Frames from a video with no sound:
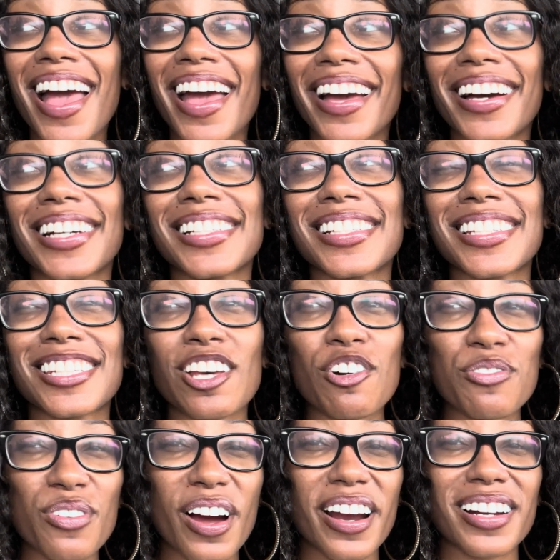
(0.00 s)
And so
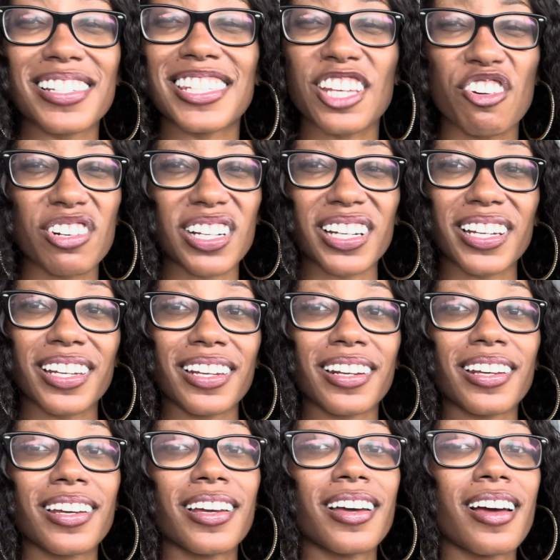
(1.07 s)
far, so
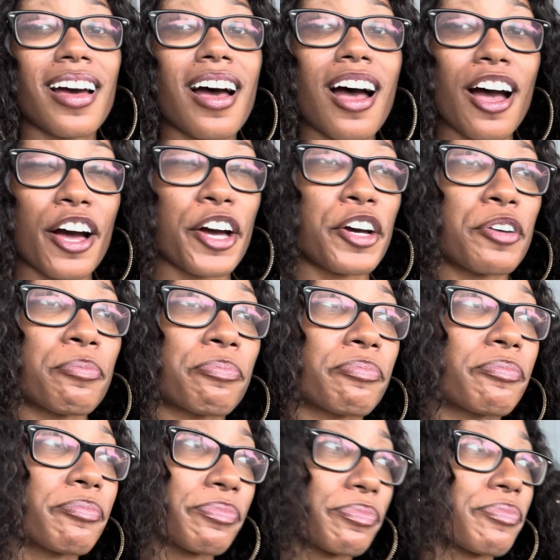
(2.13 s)
good. Um,
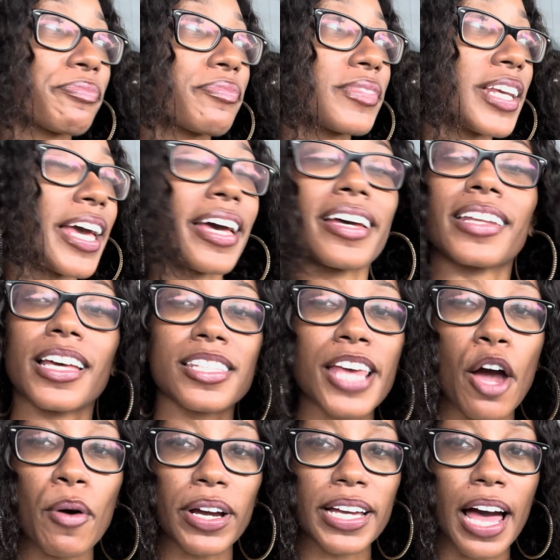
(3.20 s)
yeah, that's
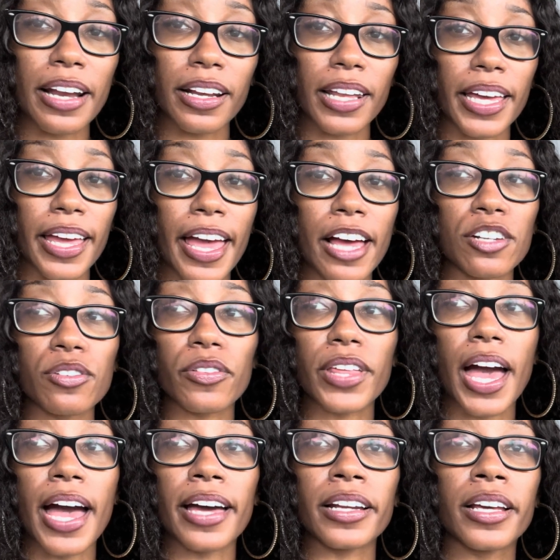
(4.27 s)
how I kind of like handle
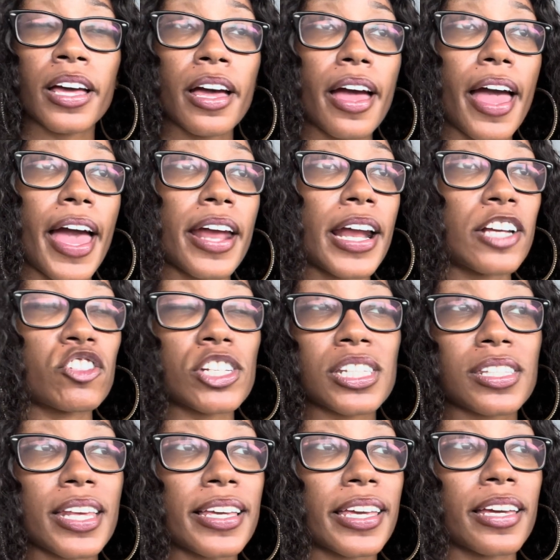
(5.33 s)
that. And I
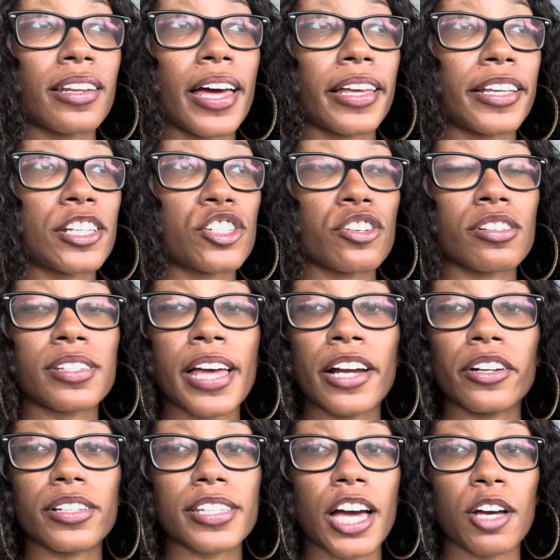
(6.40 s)
just think in like Eastern
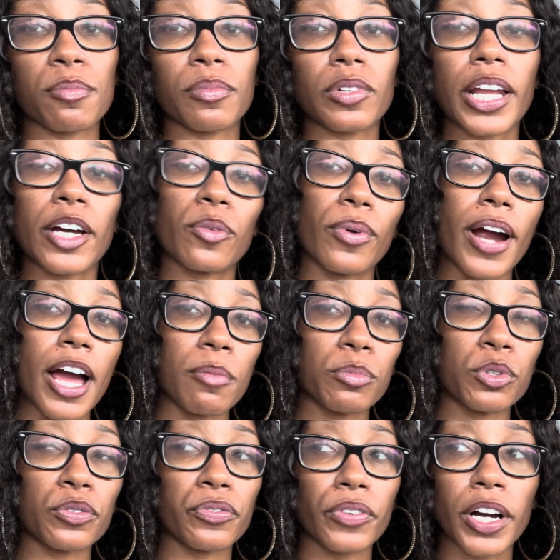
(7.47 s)
Standard Time, like where I
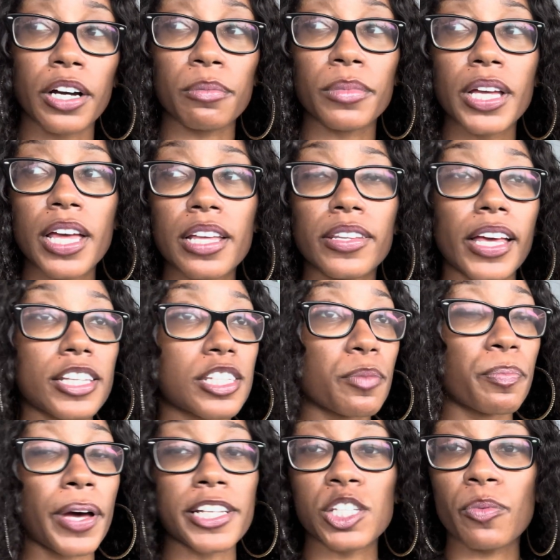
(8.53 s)
moved from, that's the
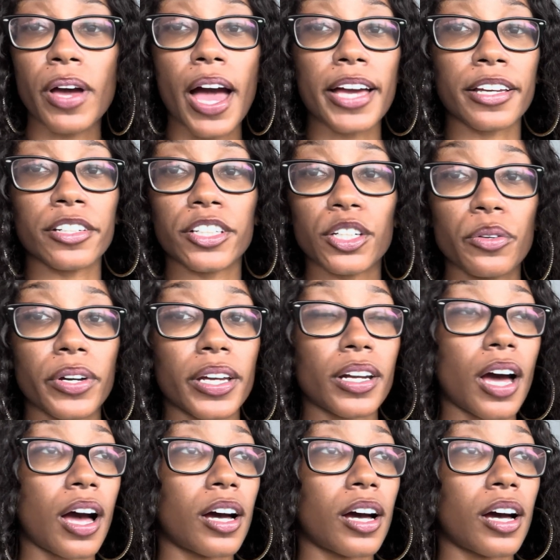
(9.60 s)
best way I can do it.